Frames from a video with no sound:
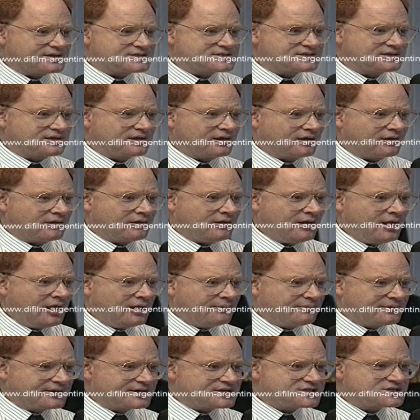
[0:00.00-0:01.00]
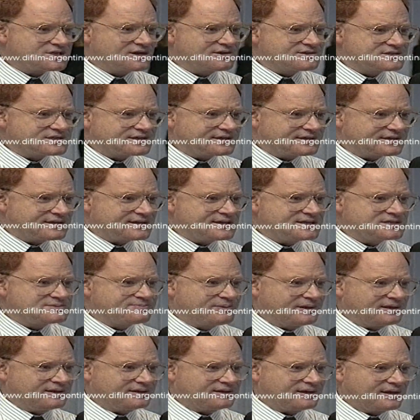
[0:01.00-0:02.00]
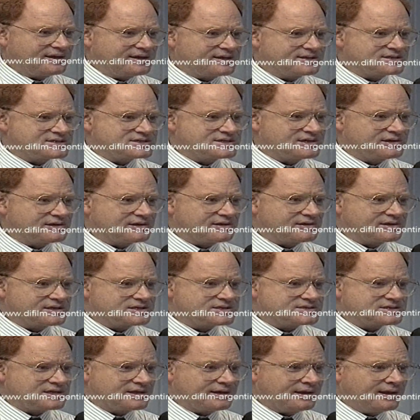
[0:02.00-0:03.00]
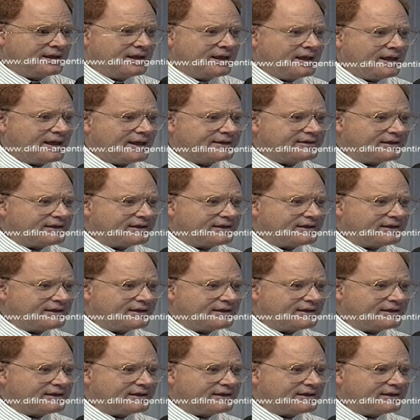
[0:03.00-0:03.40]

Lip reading: years ago, but it shows that it is being taken seriously.